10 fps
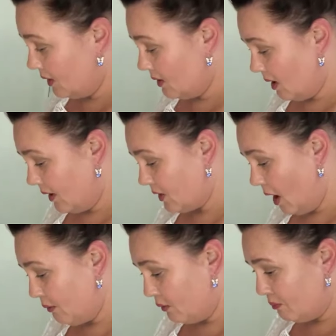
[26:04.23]
you guys,
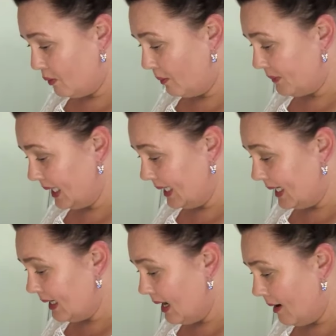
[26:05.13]
I will put the
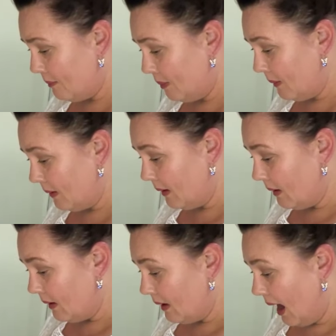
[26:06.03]
link up
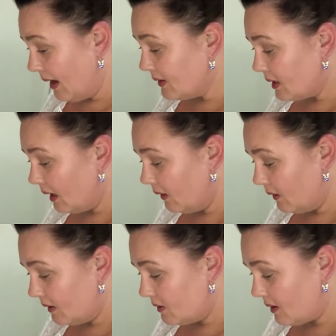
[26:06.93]
under
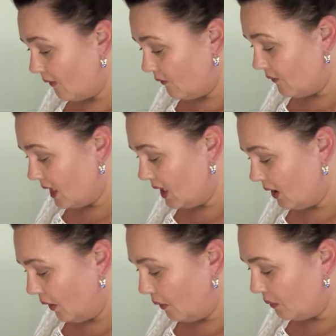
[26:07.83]
this
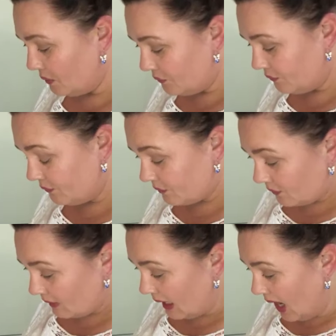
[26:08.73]
video.
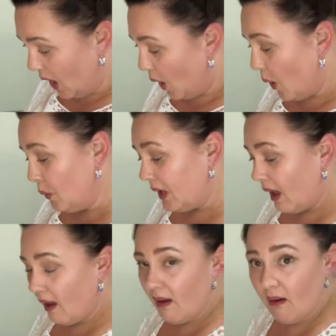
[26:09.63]

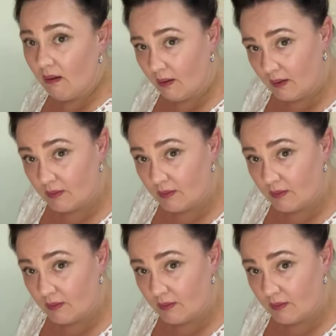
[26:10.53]
Okay.